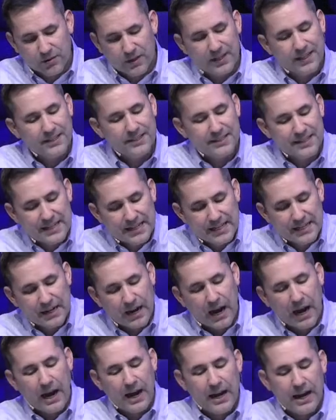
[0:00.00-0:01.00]
and indeed
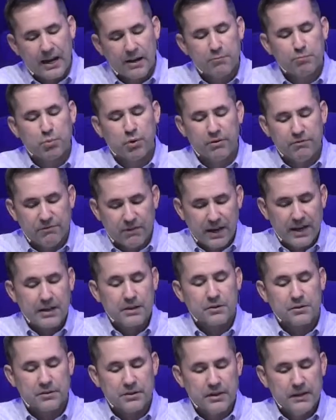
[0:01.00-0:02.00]
I have
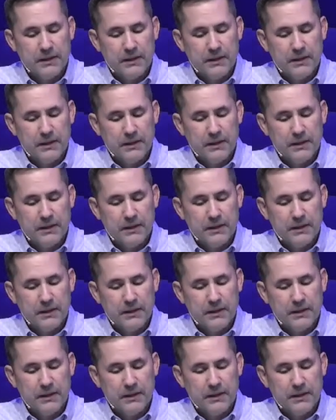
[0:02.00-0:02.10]
prevailed.